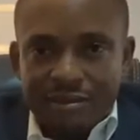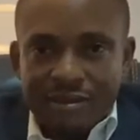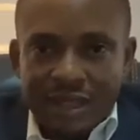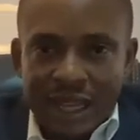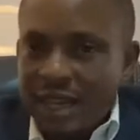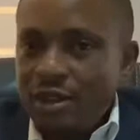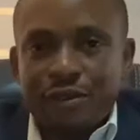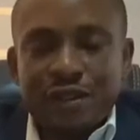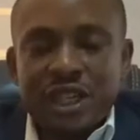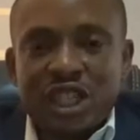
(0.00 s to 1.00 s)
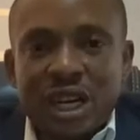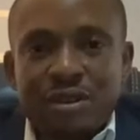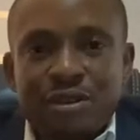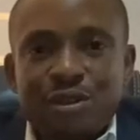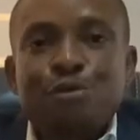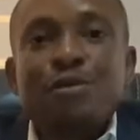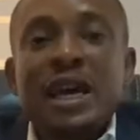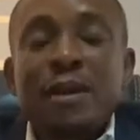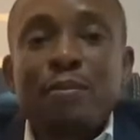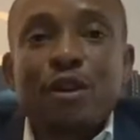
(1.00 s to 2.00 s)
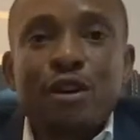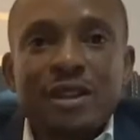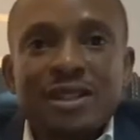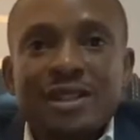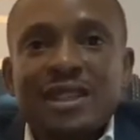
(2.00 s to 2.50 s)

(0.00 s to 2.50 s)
head of HR. You may employ